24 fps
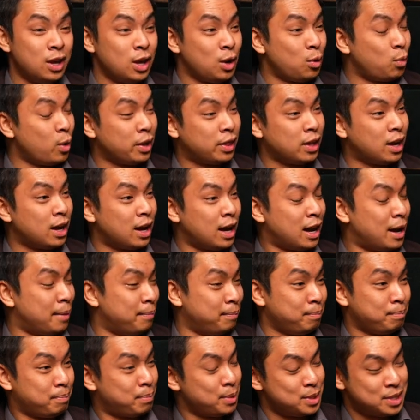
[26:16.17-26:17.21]
whether i'm
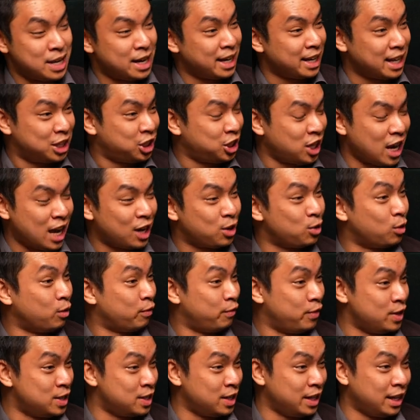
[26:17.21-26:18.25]
presenting a check or
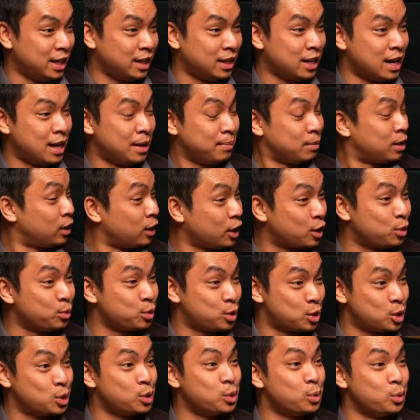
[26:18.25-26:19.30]
visiting um, the local
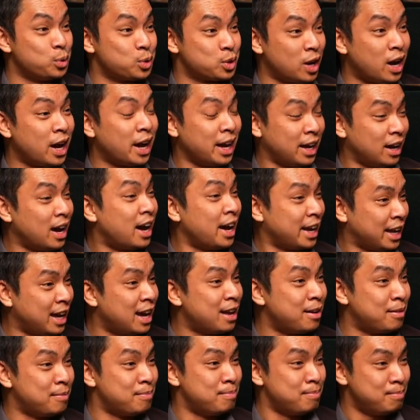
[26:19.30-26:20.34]
schools i i
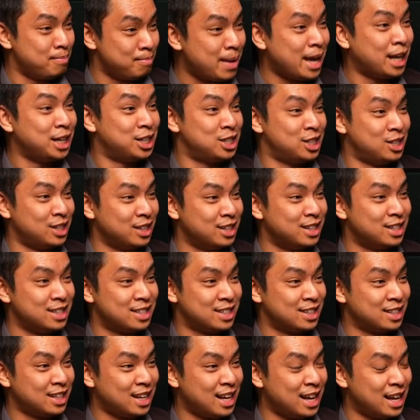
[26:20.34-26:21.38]
get
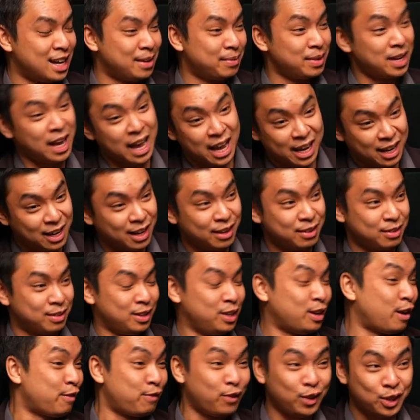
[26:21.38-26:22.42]
mentioned um, hey i you
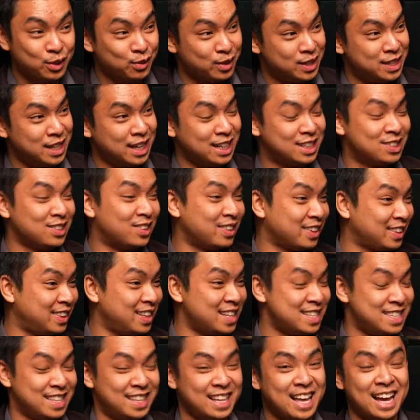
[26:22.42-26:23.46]
know follow you on tiktok
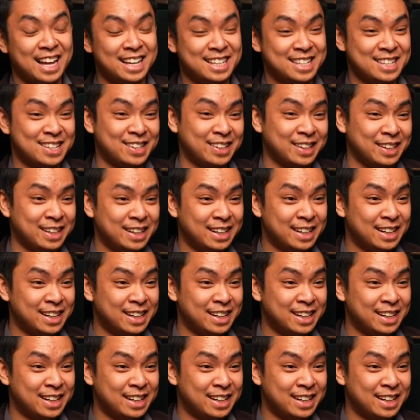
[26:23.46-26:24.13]
this and that so